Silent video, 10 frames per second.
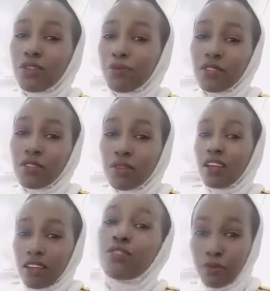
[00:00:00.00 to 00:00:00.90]
high school
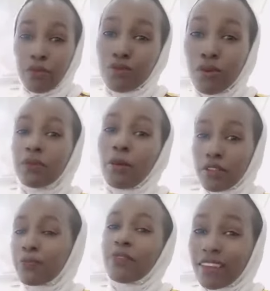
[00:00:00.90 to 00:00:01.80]
level.
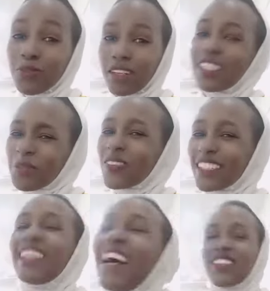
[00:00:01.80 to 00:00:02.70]
She managed